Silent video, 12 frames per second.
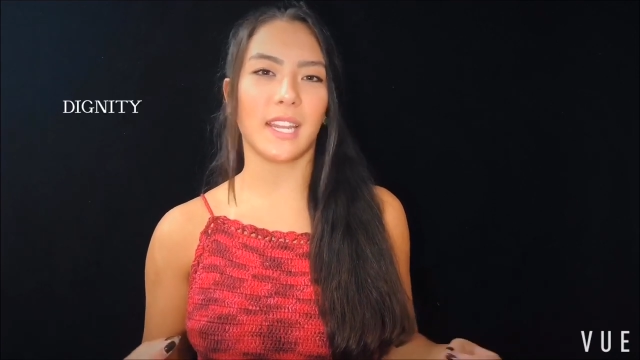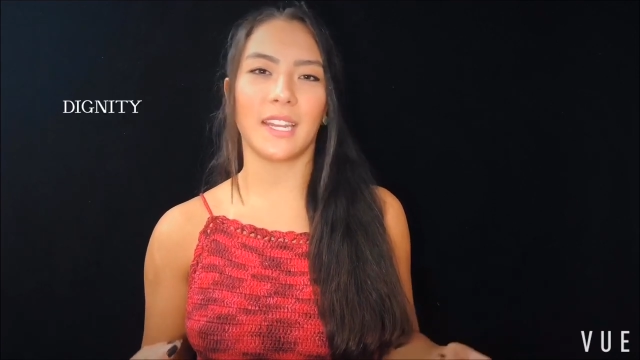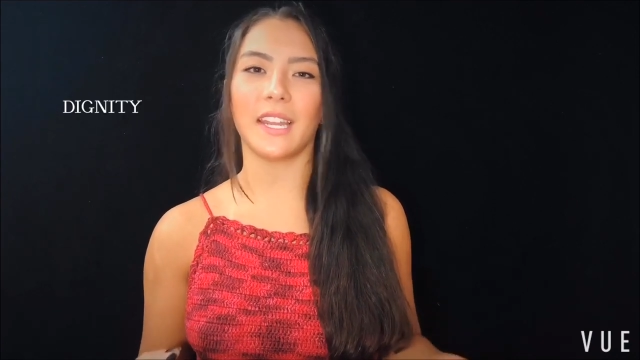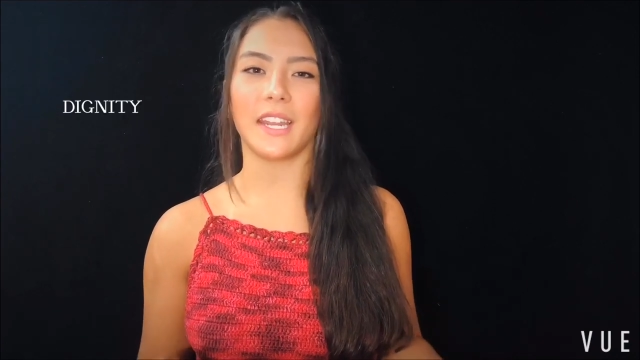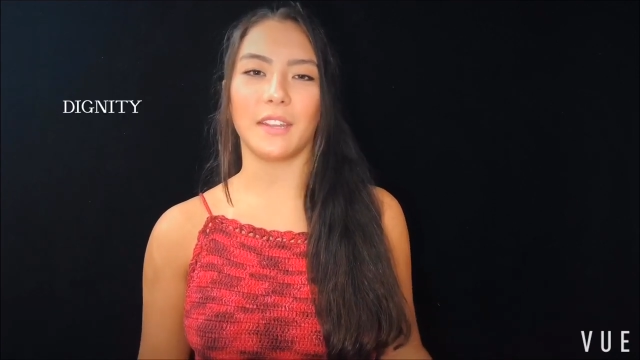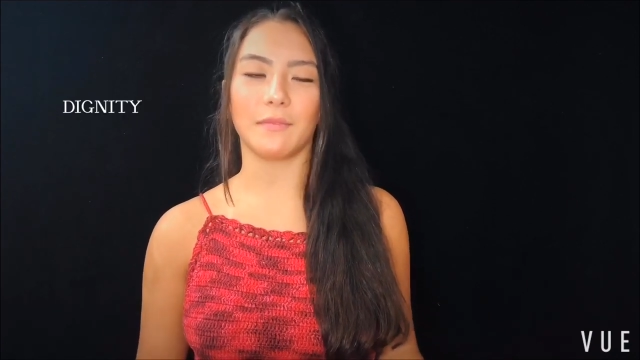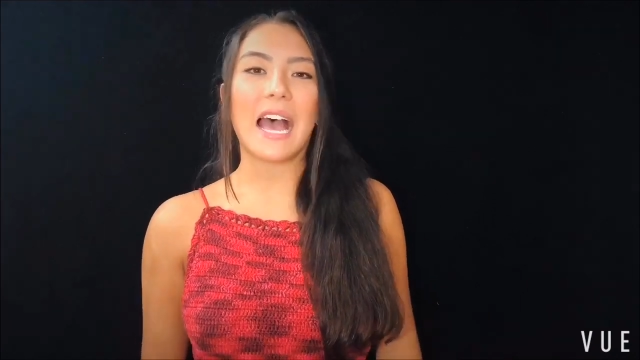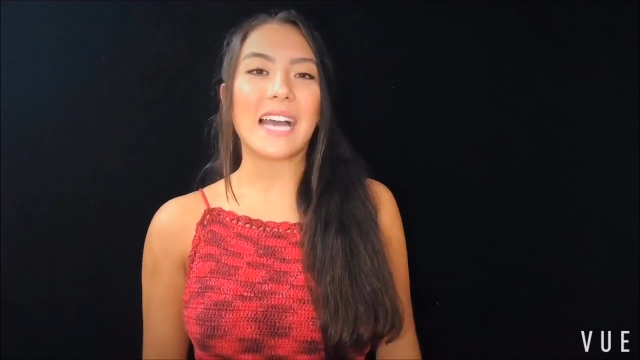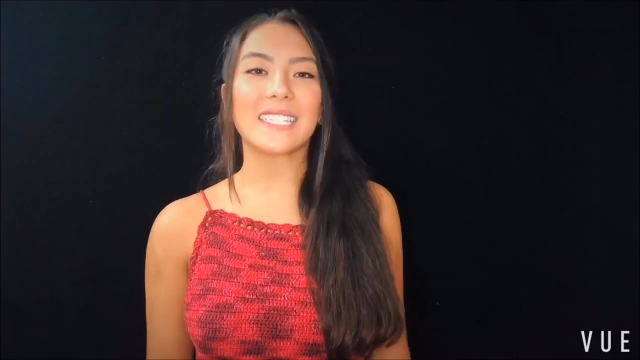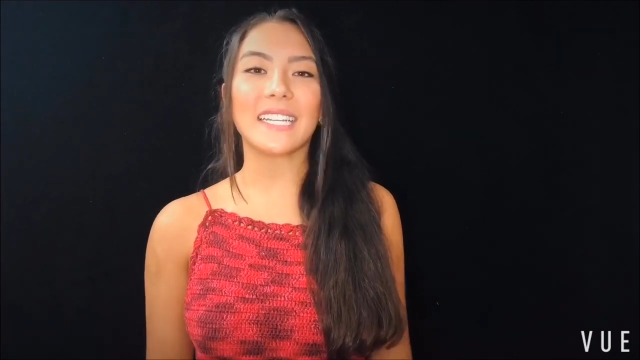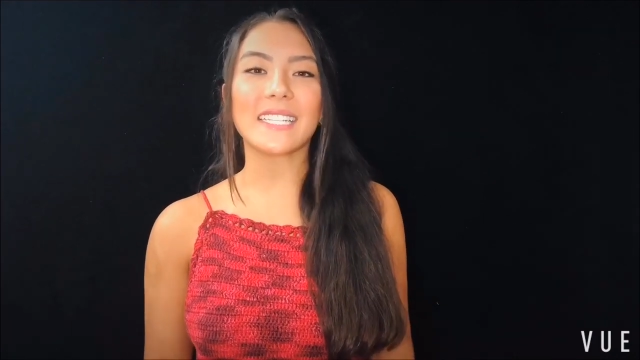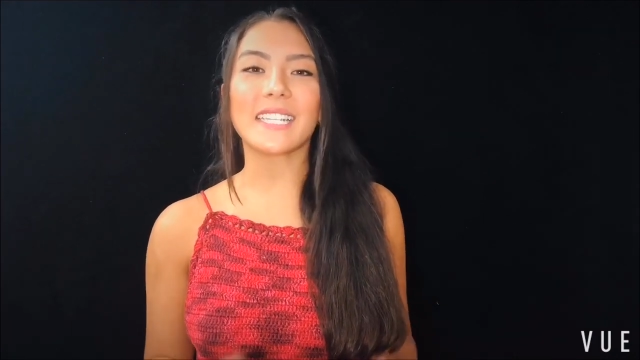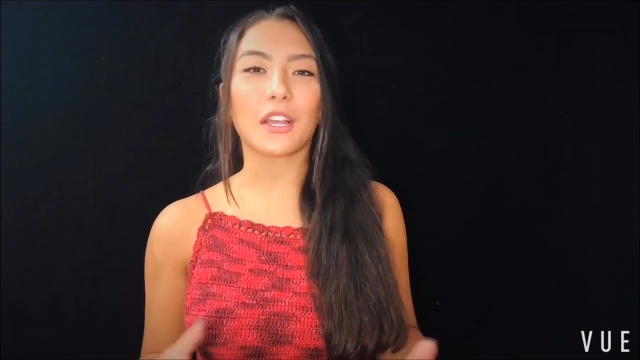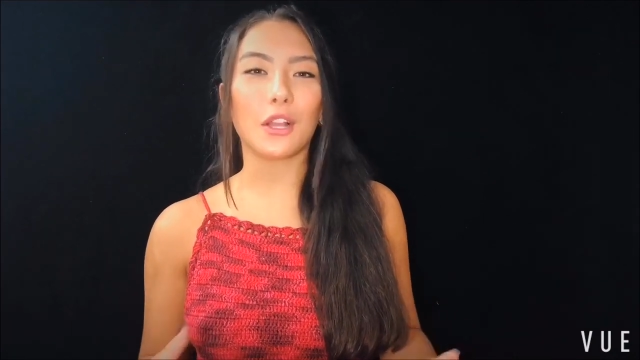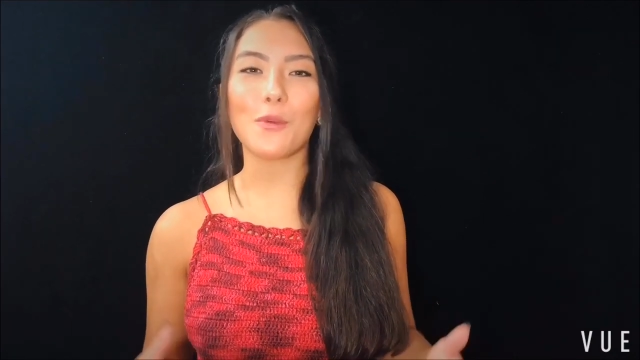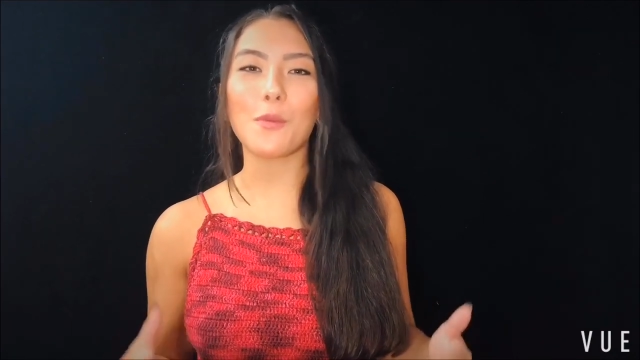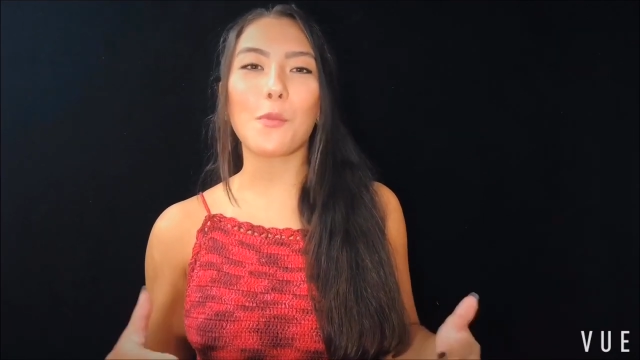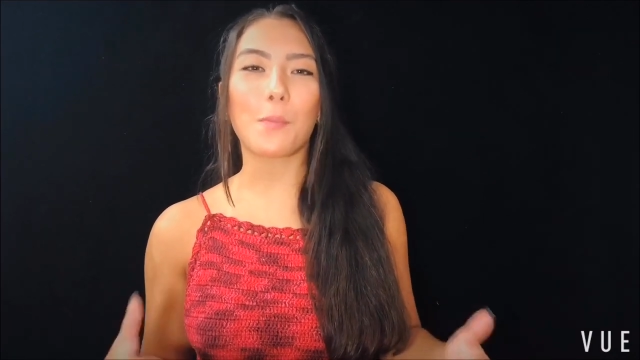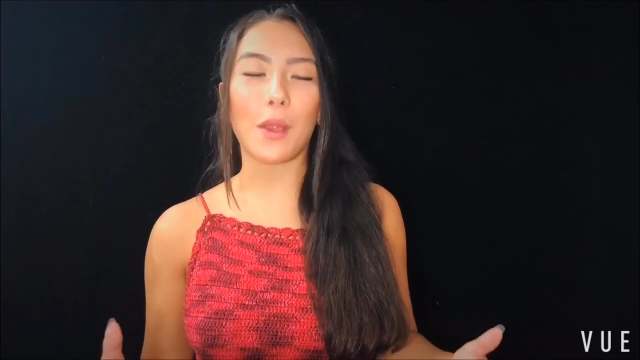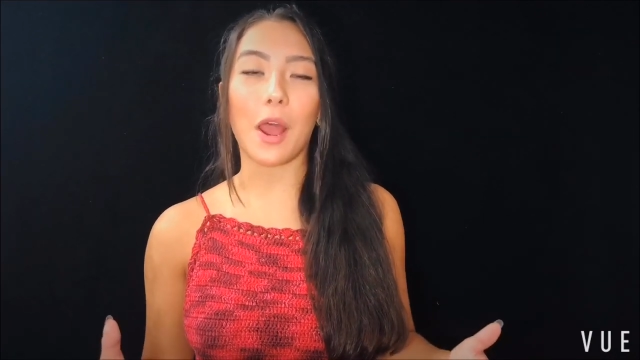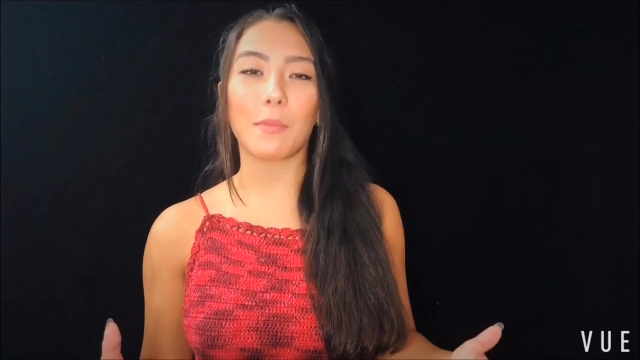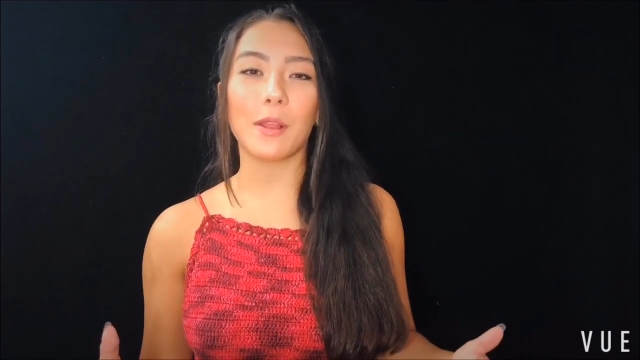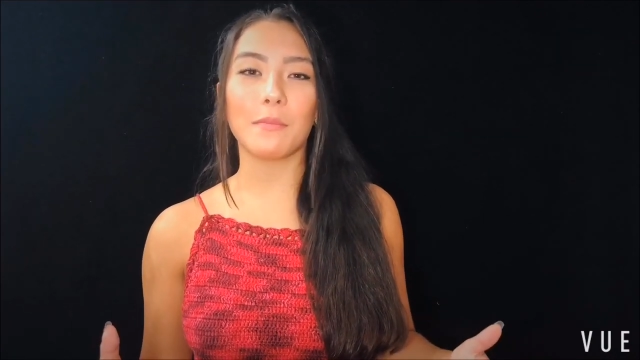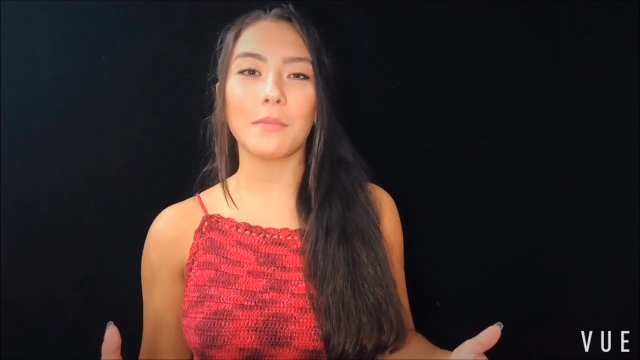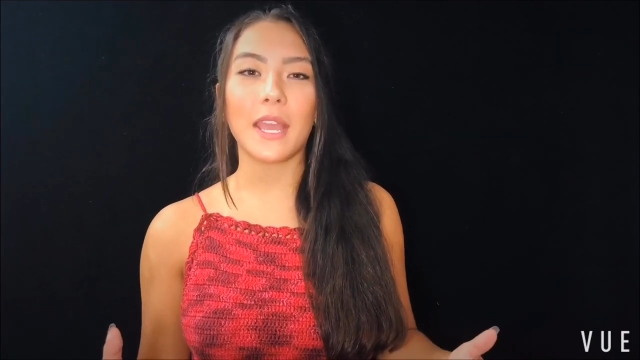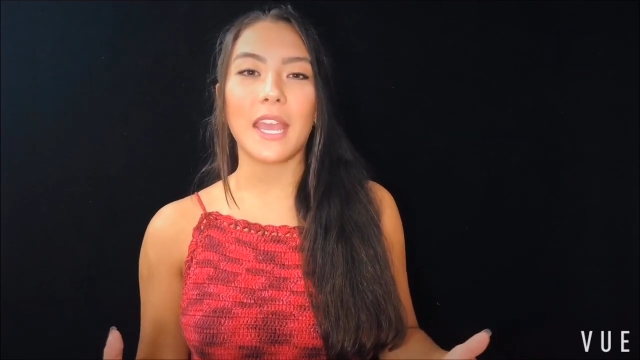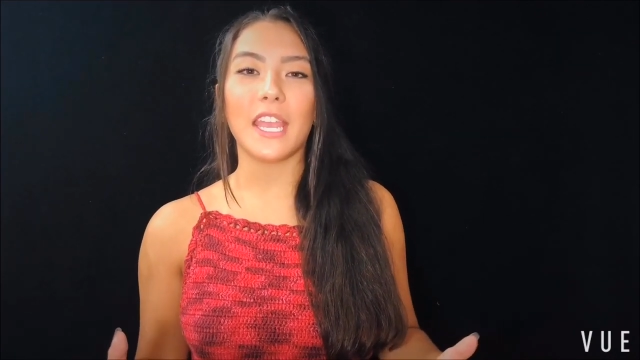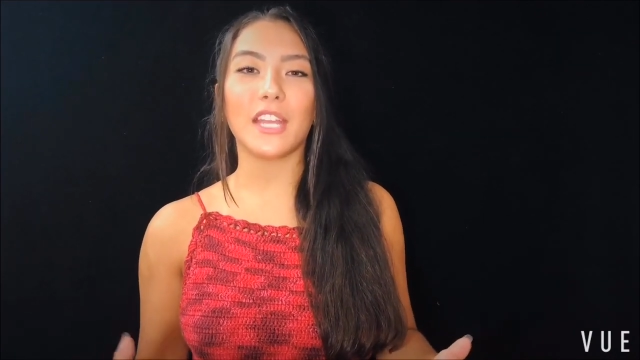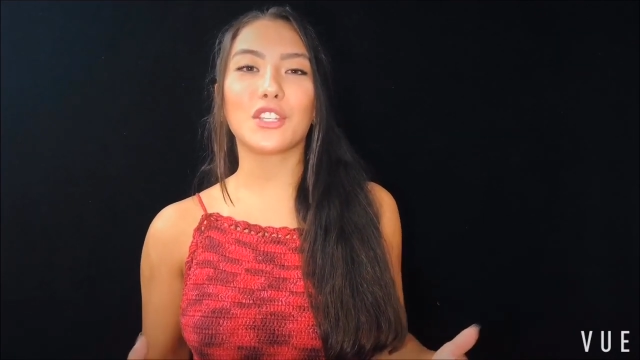dignity. As it is a global problem,